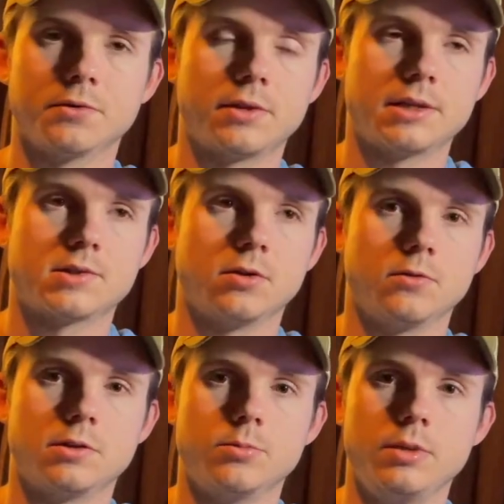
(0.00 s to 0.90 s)
that's
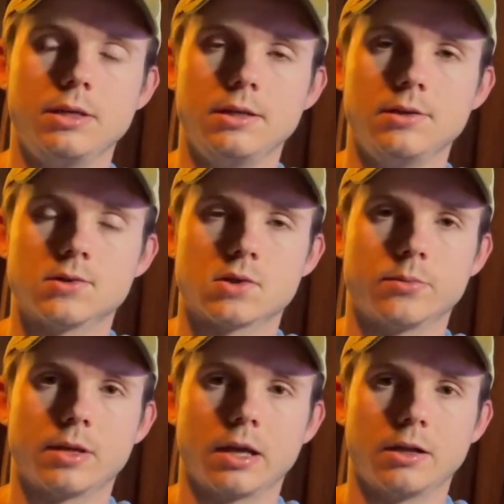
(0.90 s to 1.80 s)
going to be some
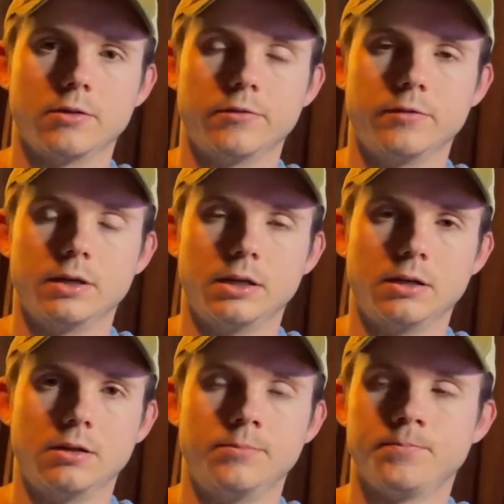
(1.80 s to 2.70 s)
kind of
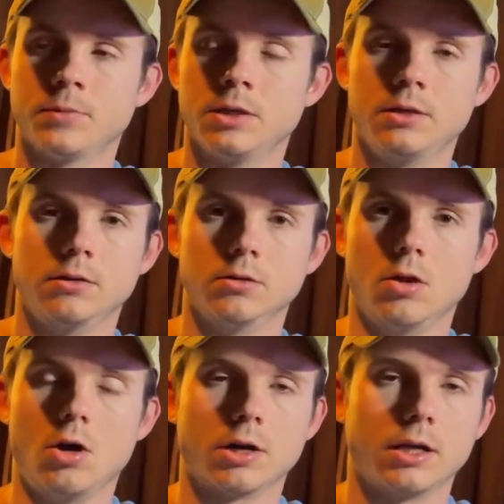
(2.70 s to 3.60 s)
uh,
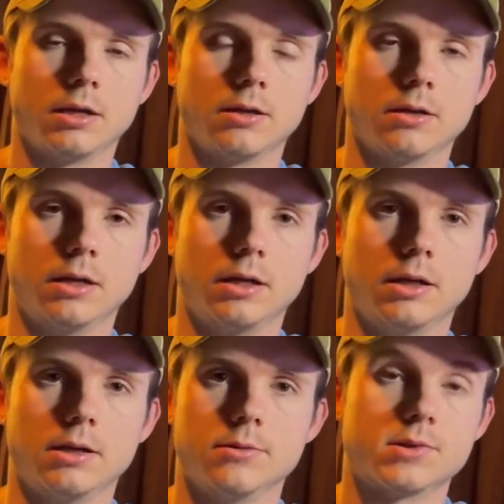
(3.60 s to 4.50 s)
logging
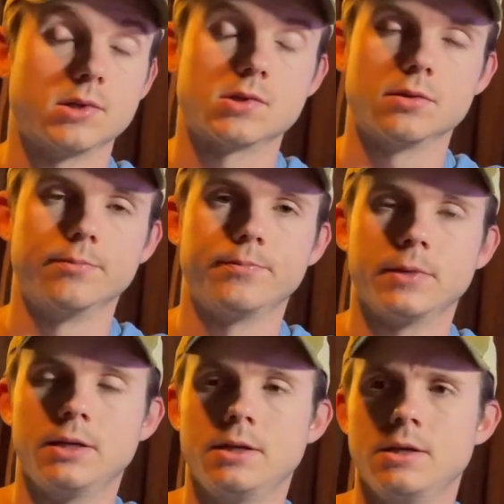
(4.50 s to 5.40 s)
uh, system.
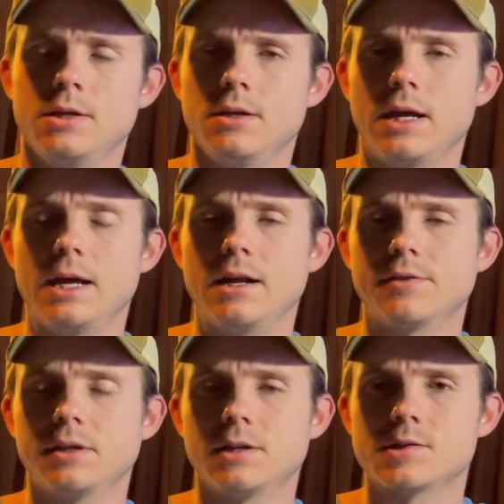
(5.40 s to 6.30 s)
And I
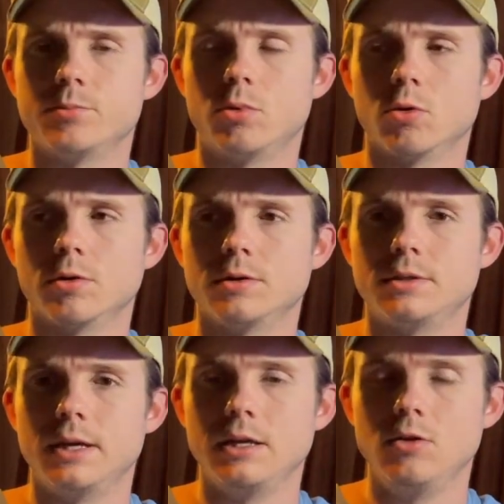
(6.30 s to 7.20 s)
think it's important
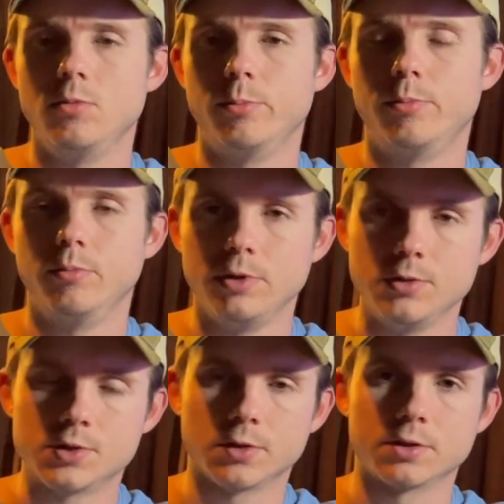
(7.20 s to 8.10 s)
that you, you
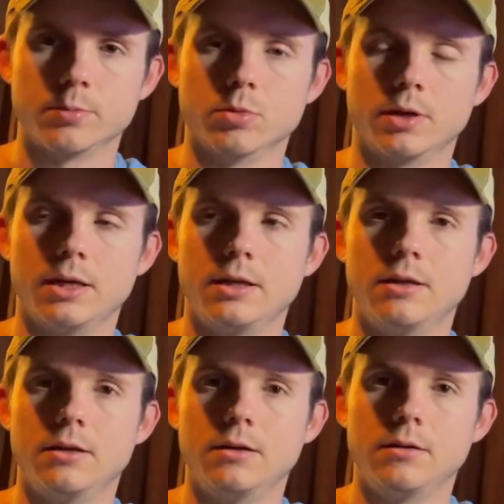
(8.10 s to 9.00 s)
start to bring
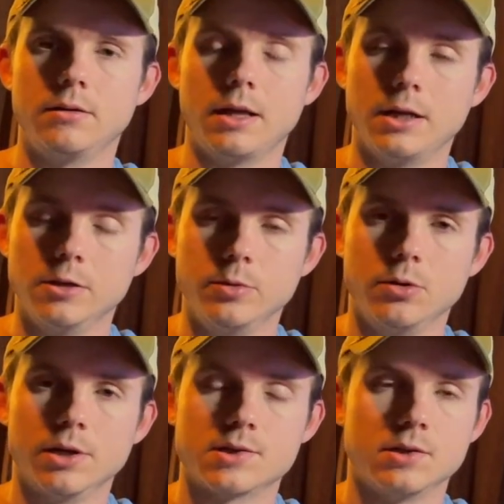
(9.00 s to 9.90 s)
in A
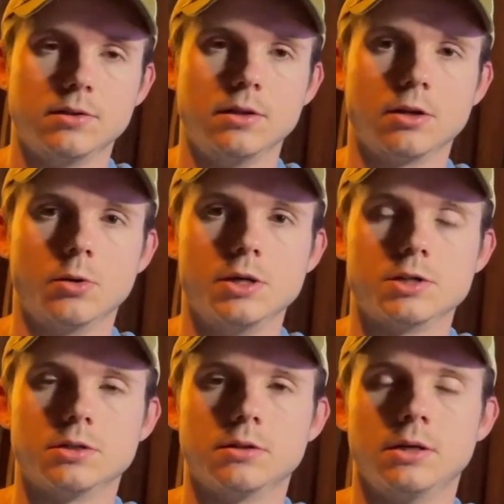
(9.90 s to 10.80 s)
W S into the
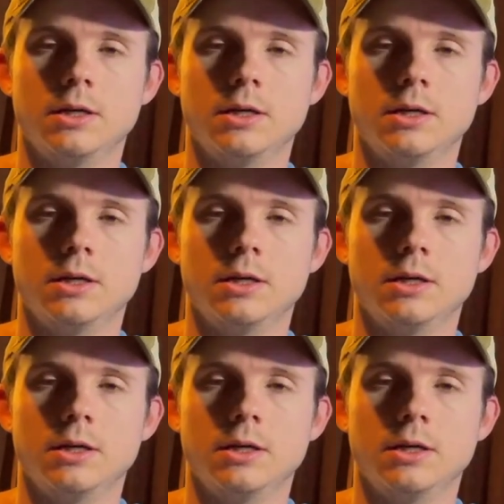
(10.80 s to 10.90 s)
equation